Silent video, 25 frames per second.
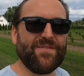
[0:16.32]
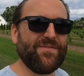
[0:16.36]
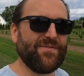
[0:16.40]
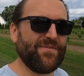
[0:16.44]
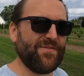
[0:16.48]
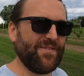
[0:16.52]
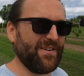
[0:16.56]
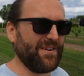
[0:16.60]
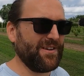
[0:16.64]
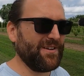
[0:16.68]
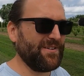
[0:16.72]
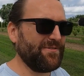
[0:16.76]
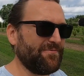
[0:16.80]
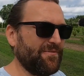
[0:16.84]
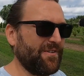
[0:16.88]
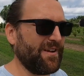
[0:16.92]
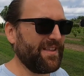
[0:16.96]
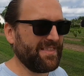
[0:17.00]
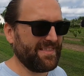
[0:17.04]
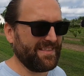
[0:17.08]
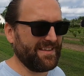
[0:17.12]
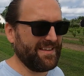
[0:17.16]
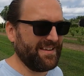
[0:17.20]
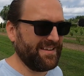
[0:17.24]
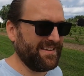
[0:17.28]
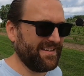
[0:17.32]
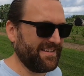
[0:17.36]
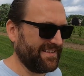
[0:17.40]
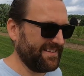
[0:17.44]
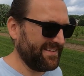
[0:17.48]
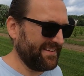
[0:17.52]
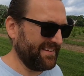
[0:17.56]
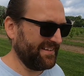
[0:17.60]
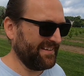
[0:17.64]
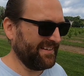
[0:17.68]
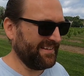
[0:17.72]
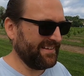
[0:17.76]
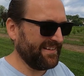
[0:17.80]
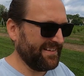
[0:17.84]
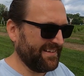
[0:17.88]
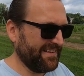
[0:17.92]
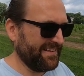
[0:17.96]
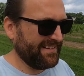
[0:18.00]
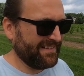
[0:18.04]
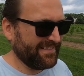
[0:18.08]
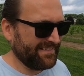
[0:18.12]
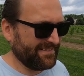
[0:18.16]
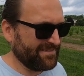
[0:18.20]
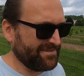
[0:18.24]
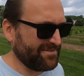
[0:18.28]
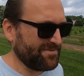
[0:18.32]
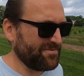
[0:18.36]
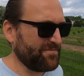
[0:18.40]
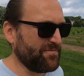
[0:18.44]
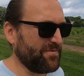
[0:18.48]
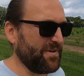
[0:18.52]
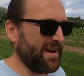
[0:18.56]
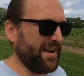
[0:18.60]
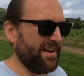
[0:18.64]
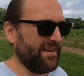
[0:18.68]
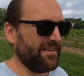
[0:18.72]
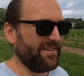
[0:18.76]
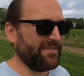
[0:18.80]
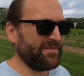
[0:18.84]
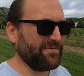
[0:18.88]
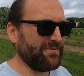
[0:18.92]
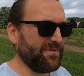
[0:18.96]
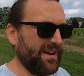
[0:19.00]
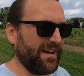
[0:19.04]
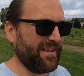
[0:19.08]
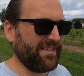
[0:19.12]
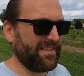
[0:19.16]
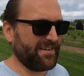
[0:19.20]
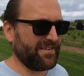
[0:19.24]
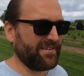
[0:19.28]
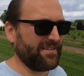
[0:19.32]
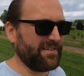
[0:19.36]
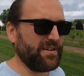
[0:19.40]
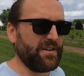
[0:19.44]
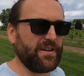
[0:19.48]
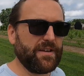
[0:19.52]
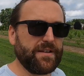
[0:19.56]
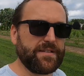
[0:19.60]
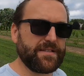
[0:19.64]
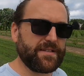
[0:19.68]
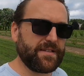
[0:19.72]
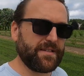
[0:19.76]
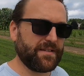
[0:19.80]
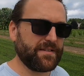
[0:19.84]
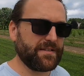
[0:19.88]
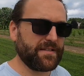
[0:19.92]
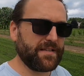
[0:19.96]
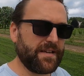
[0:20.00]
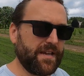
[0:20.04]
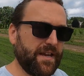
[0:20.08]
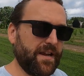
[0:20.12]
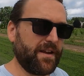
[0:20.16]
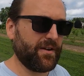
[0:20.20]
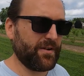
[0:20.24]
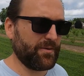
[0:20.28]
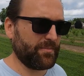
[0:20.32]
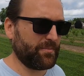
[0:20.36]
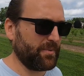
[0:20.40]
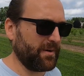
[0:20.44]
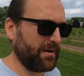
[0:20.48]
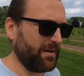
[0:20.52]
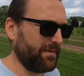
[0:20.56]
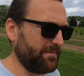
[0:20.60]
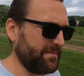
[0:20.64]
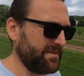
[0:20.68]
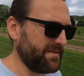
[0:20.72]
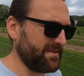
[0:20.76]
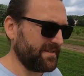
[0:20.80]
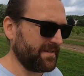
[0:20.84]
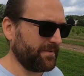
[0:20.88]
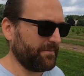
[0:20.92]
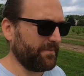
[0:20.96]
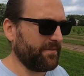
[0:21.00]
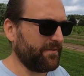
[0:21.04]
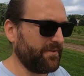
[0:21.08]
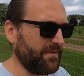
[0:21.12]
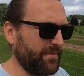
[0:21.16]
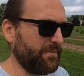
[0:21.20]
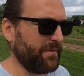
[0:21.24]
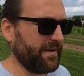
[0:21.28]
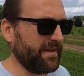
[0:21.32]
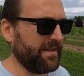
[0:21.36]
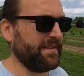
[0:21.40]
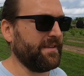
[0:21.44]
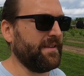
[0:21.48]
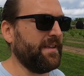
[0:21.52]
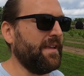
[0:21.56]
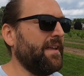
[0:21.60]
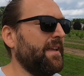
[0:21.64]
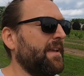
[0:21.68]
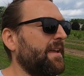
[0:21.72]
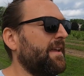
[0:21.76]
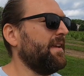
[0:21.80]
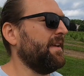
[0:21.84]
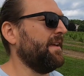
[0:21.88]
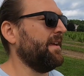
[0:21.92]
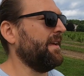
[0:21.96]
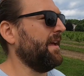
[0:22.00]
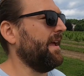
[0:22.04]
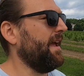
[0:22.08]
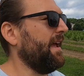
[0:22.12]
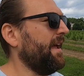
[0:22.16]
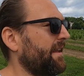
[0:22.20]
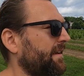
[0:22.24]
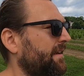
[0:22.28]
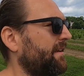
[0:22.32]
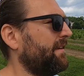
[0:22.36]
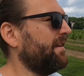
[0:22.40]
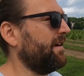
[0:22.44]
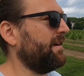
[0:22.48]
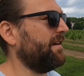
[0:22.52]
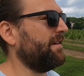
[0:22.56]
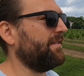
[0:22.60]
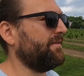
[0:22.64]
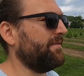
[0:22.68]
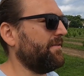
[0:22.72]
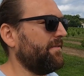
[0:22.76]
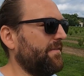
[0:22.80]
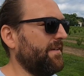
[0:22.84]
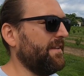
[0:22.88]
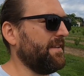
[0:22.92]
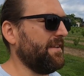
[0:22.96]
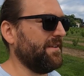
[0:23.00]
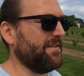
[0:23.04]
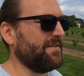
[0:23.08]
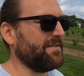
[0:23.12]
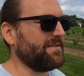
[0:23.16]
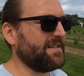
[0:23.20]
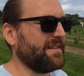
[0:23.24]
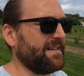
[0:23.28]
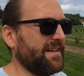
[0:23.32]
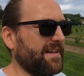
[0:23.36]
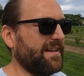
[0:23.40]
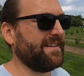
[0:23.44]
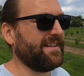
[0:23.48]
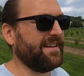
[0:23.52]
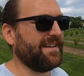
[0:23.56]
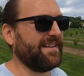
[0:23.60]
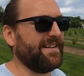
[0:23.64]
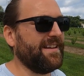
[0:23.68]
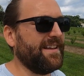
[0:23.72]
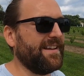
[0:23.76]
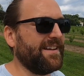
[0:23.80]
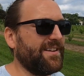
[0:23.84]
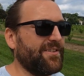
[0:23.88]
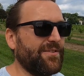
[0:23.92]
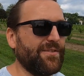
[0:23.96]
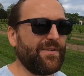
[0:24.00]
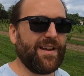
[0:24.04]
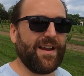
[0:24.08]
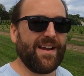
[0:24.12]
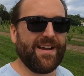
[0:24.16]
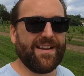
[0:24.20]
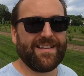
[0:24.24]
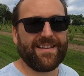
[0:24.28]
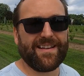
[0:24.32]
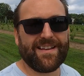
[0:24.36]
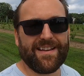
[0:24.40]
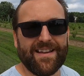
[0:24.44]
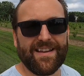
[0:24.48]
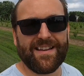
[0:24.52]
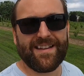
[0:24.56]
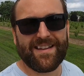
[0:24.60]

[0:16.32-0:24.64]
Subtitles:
some very windy and weird weather. You can still hear probably some of the wind, and a lot of the videos that I did create